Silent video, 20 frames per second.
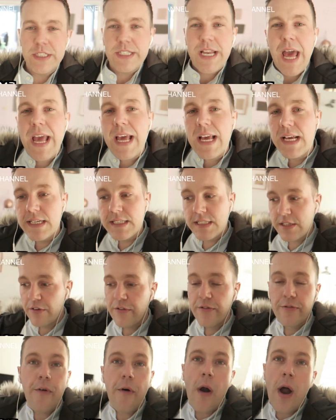So for a more
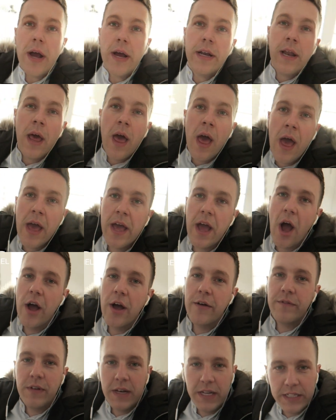behind the scenes look
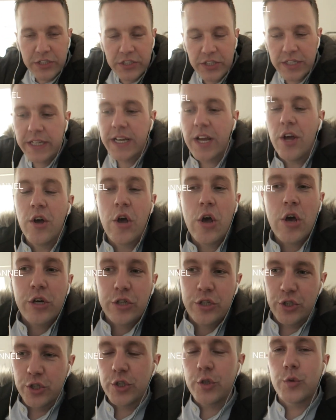into my life, you
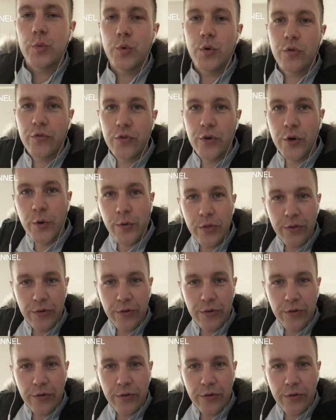should head over to